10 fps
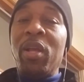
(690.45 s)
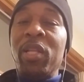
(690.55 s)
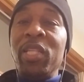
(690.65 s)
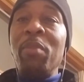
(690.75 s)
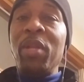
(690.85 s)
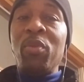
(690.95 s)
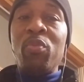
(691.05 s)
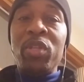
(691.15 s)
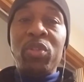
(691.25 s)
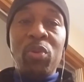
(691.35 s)
limited
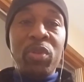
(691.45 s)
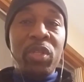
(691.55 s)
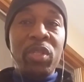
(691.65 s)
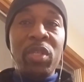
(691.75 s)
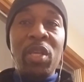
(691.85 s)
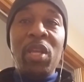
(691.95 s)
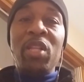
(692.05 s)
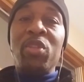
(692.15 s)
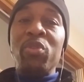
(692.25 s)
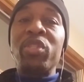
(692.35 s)
resources,
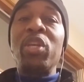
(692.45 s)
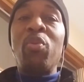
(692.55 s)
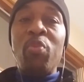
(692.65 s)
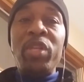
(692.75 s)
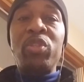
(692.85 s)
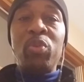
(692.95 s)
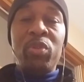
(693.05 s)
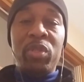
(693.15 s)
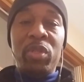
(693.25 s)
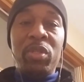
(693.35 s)
they're still
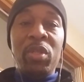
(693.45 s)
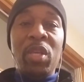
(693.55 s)
resources.